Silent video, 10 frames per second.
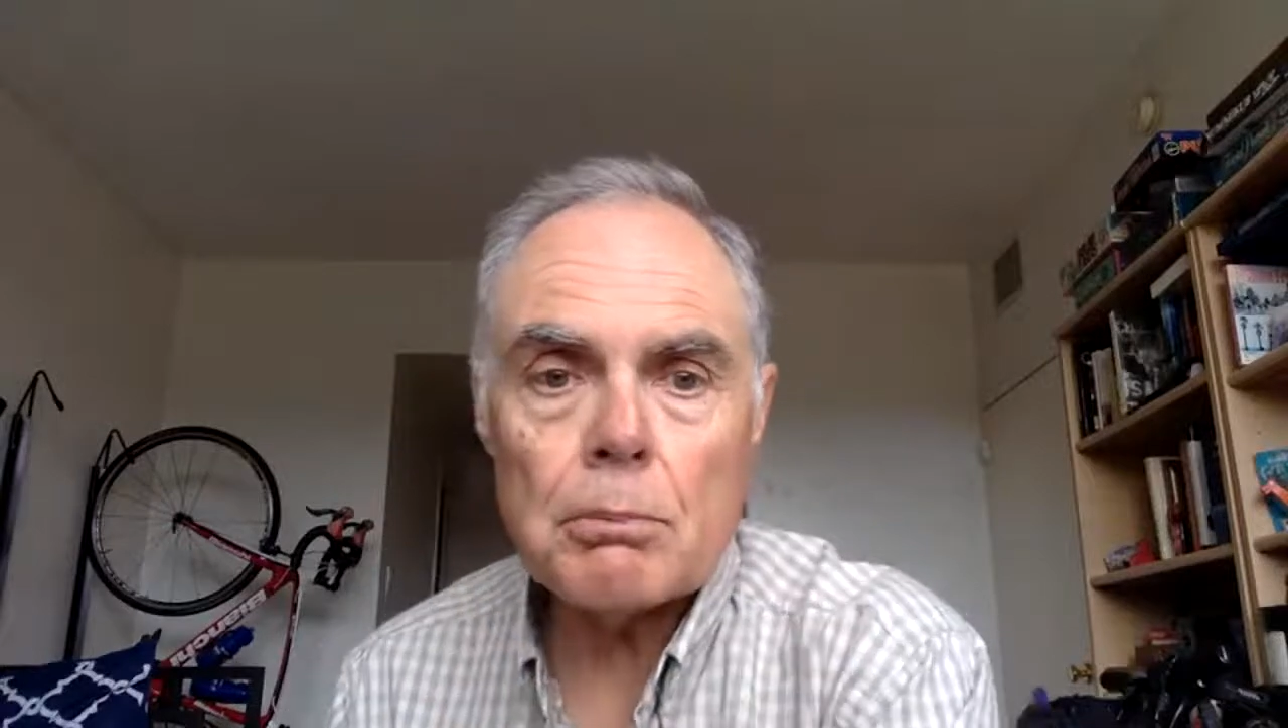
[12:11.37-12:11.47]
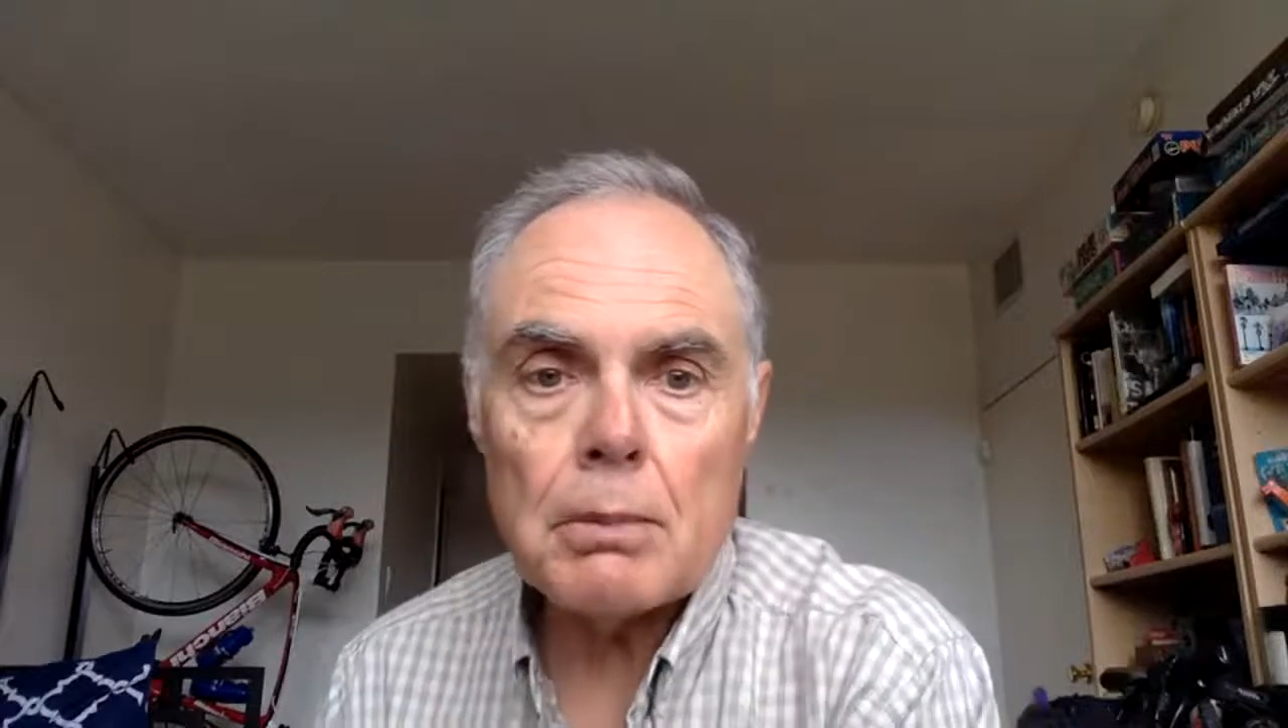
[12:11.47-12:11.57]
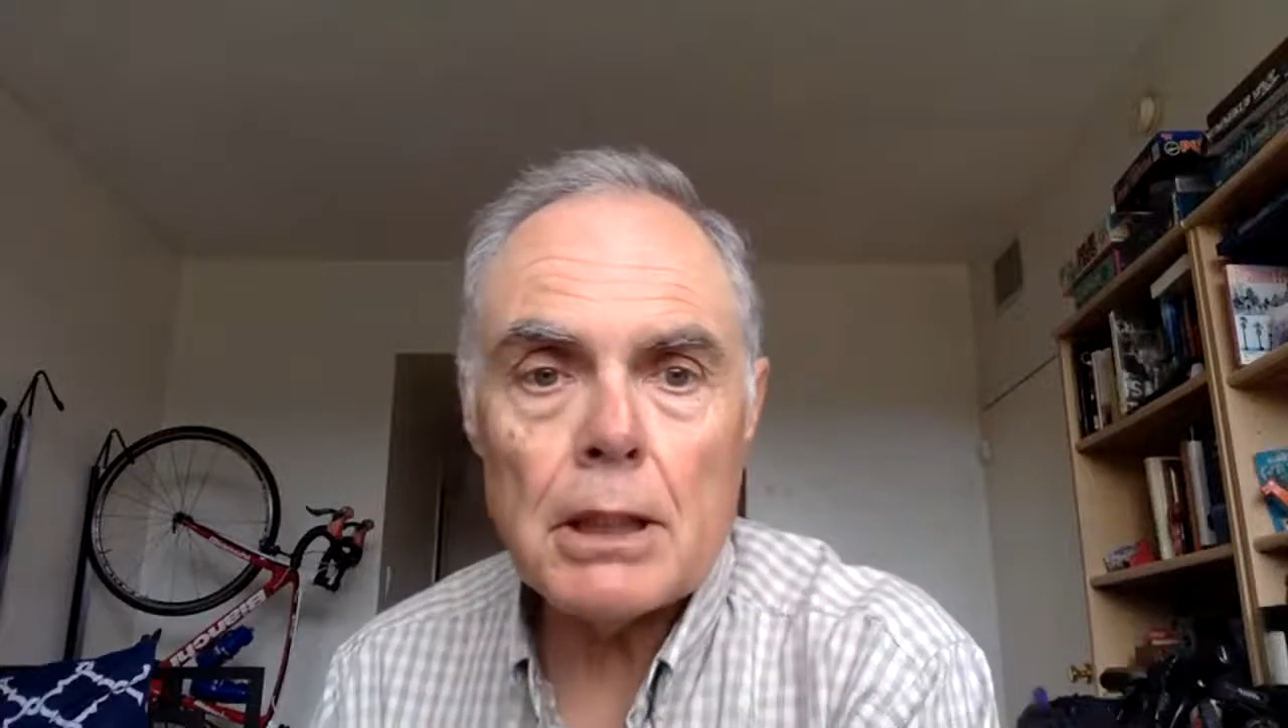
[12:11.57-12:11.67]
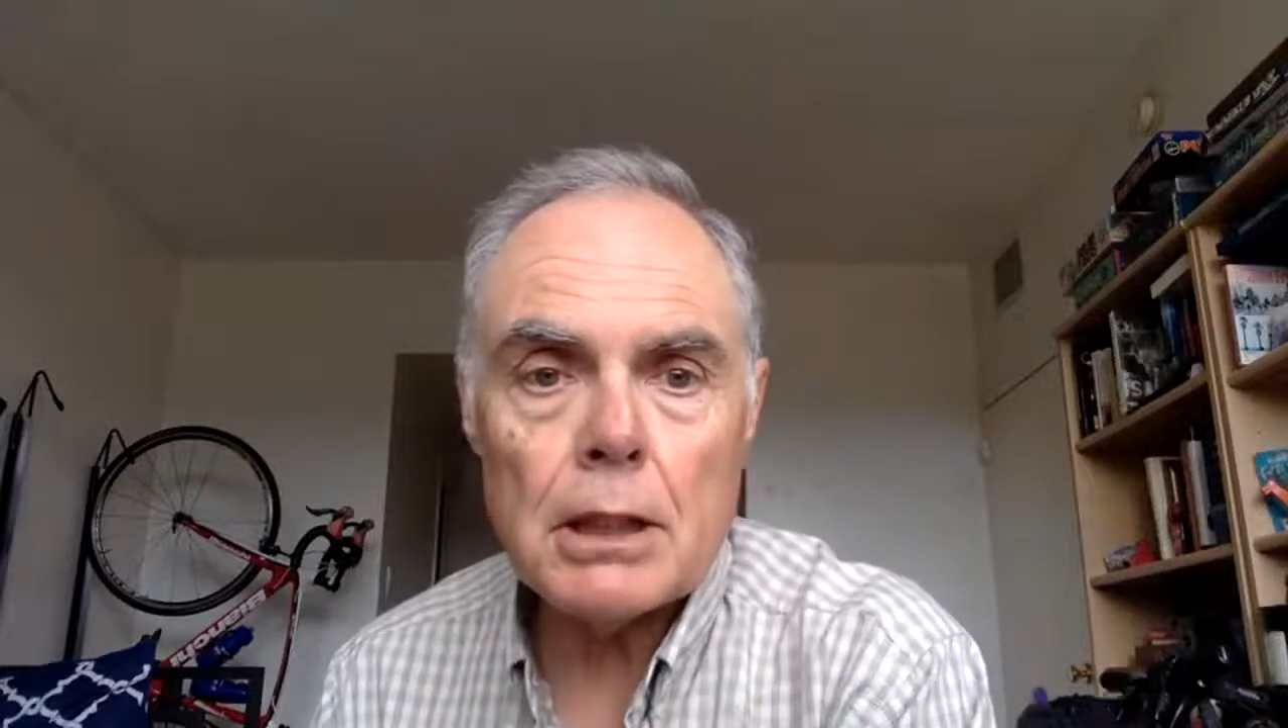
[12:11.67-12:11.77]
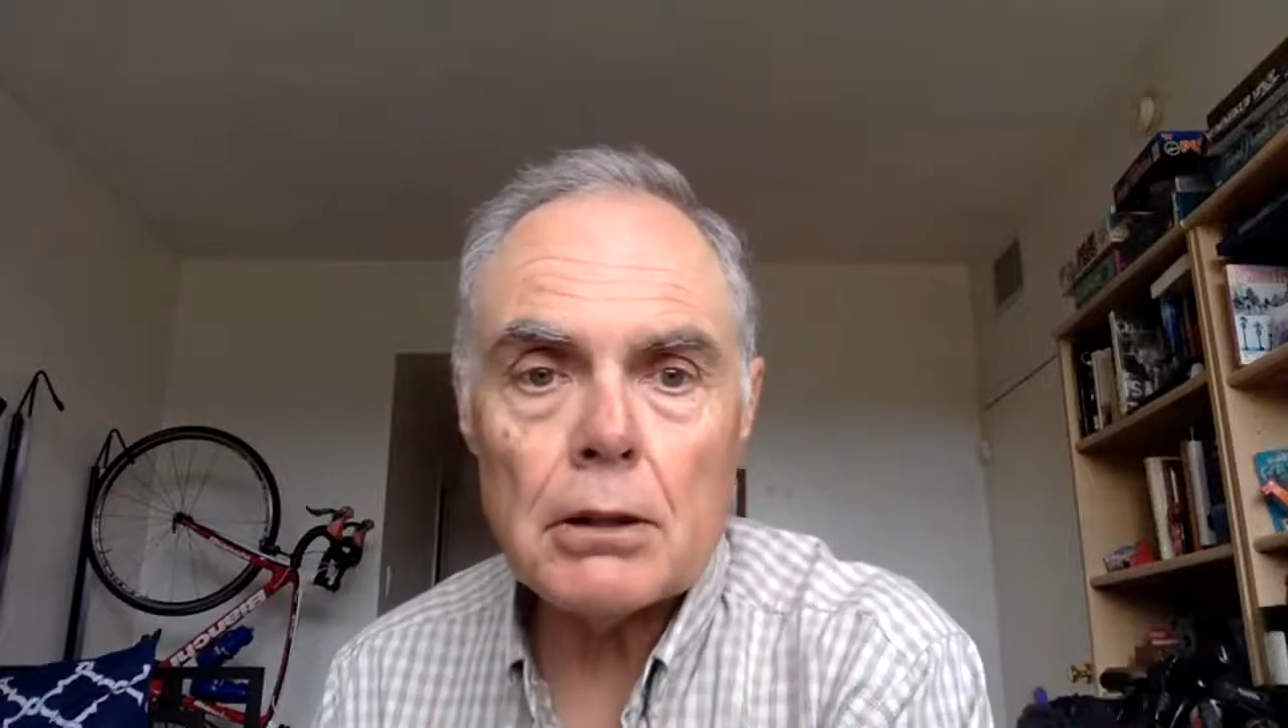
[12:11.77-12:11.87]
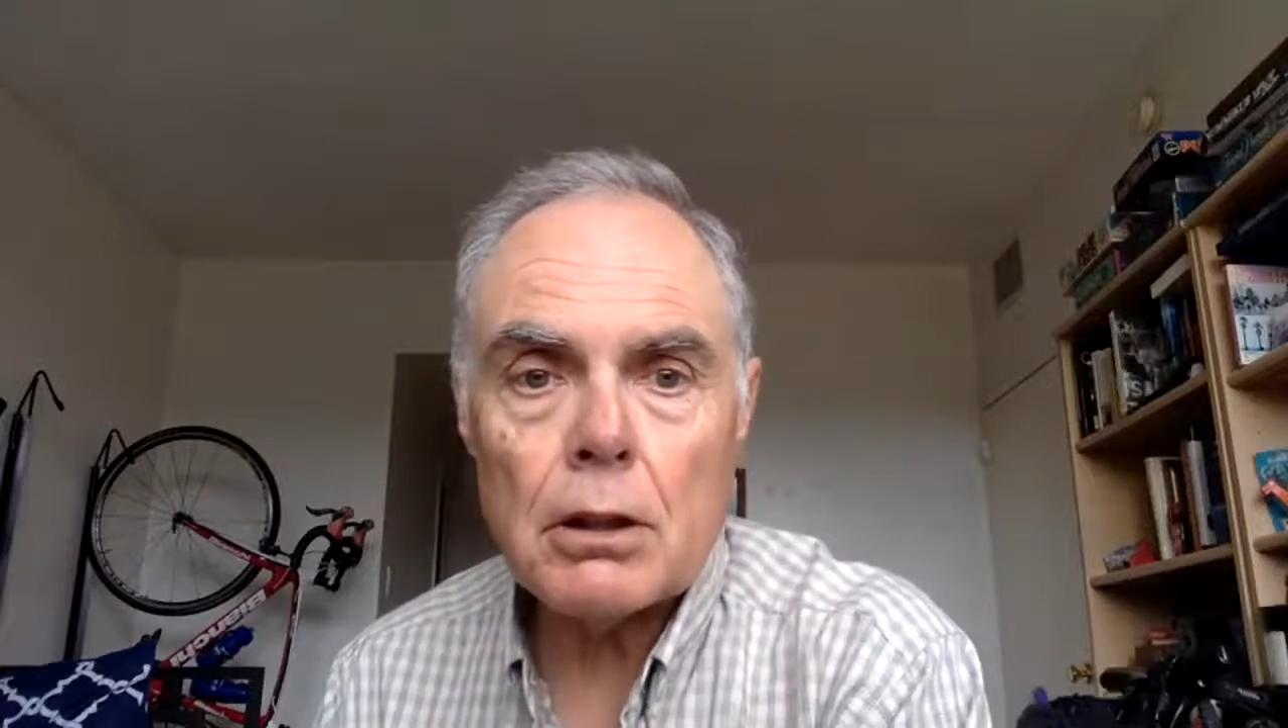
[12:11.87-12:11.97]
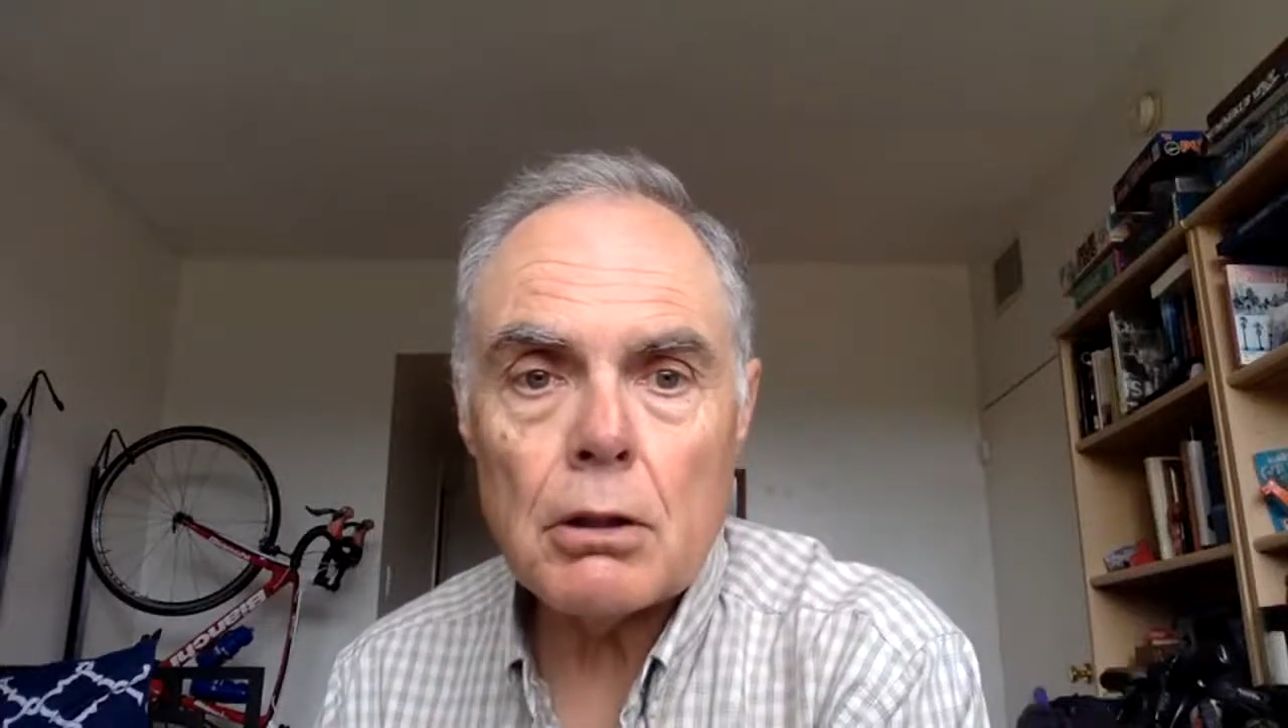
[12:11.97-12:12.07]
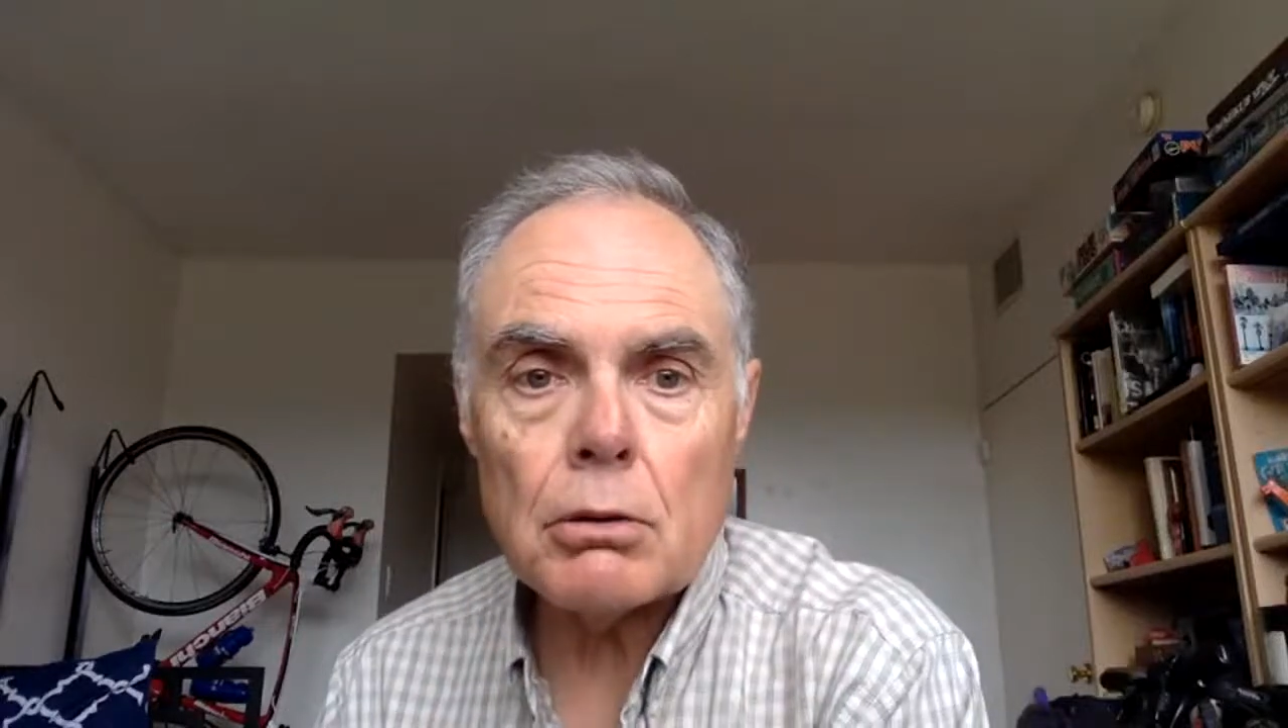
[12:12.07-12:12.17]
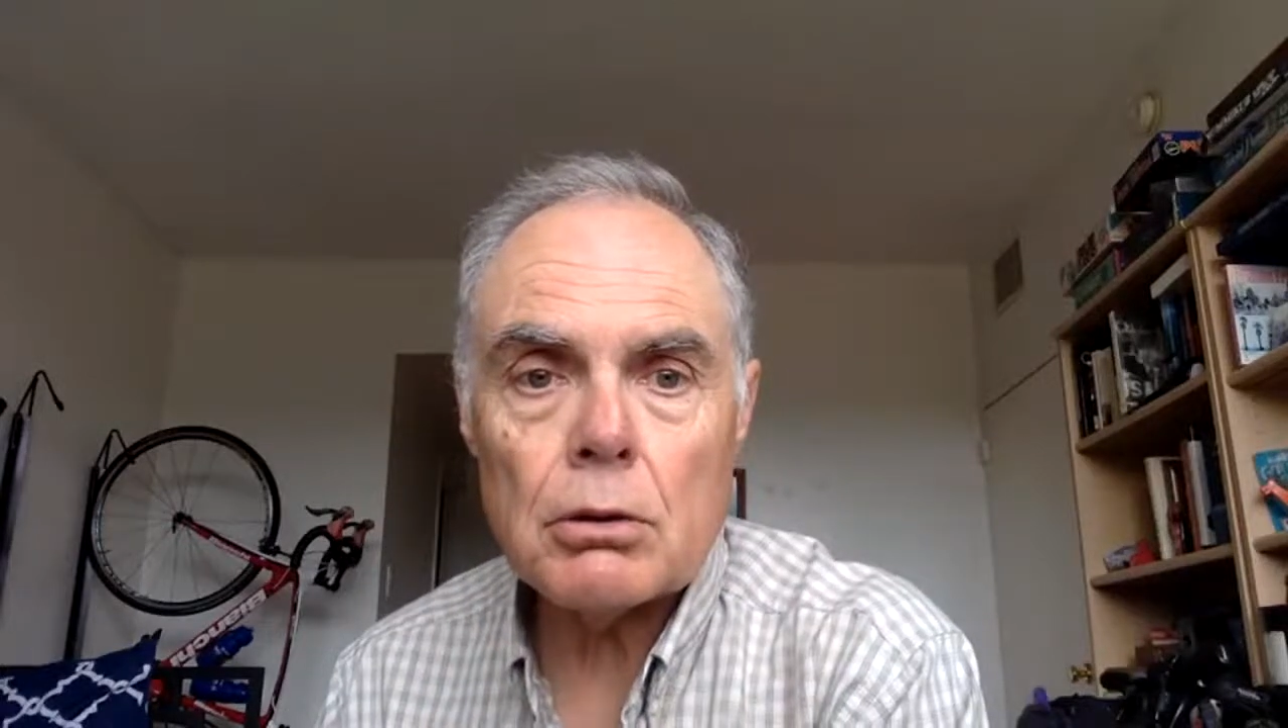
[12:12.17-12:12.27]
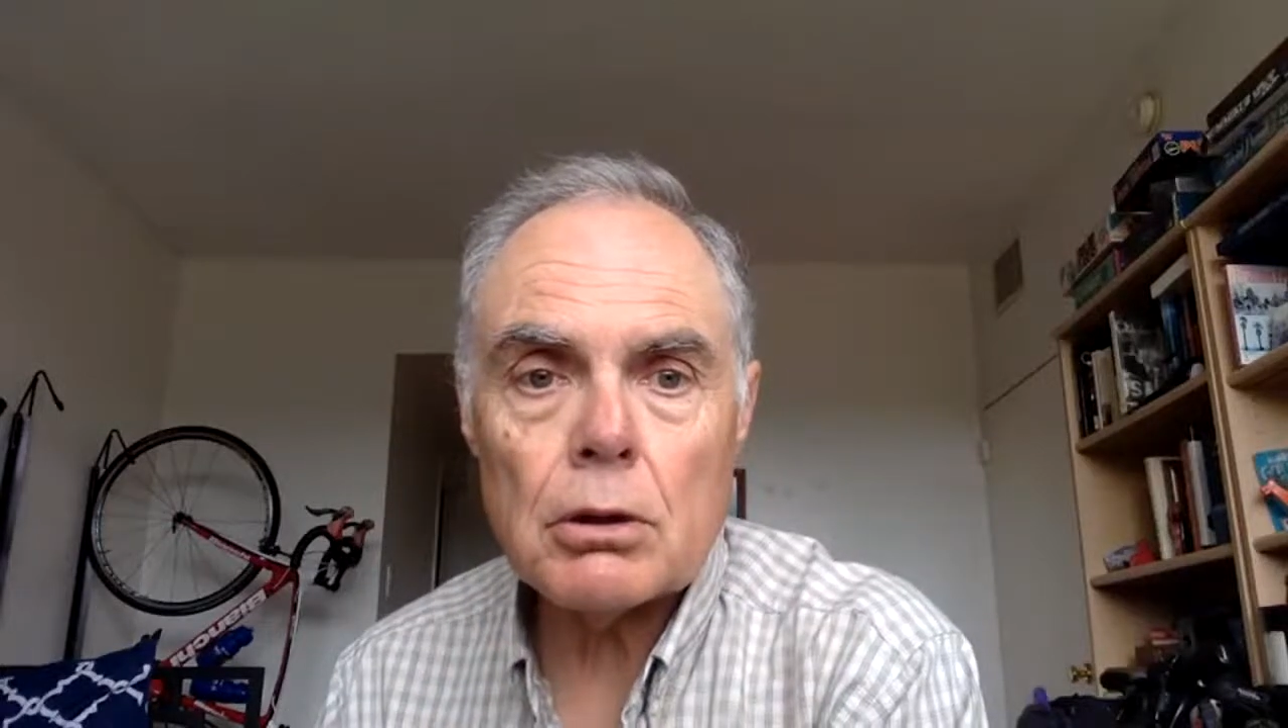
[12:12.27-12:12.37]
media
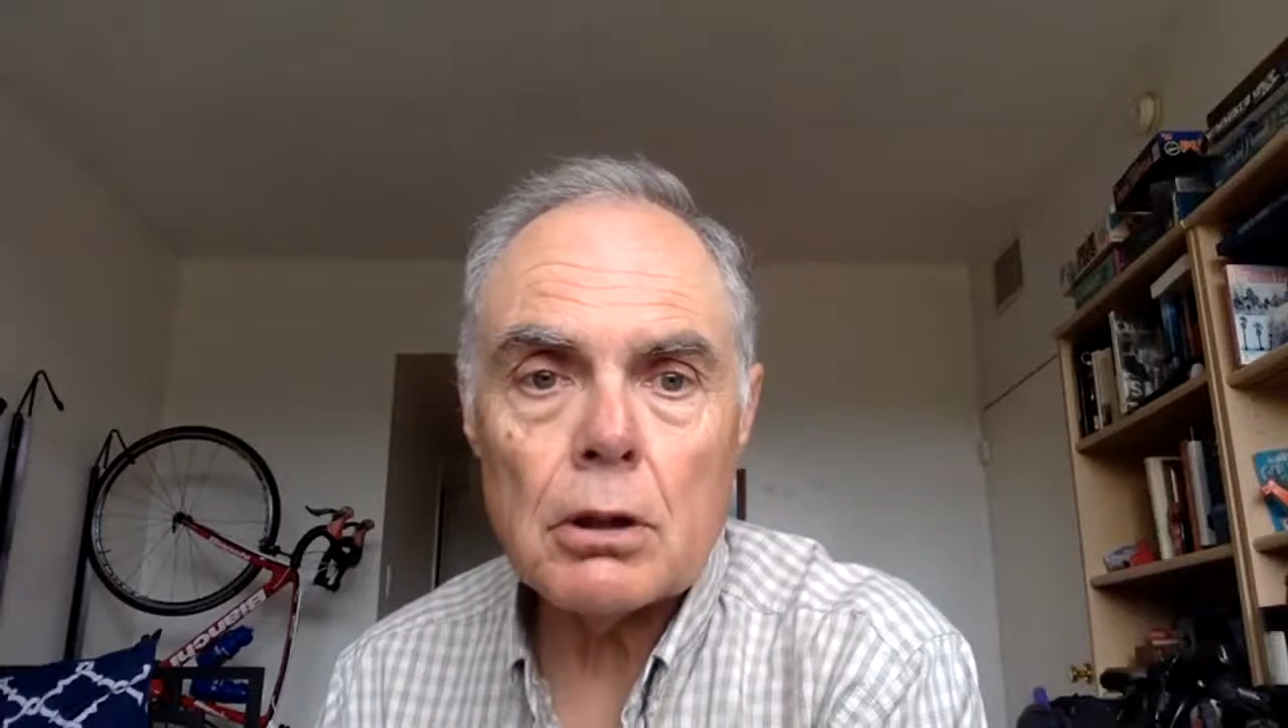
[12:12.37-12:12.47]
note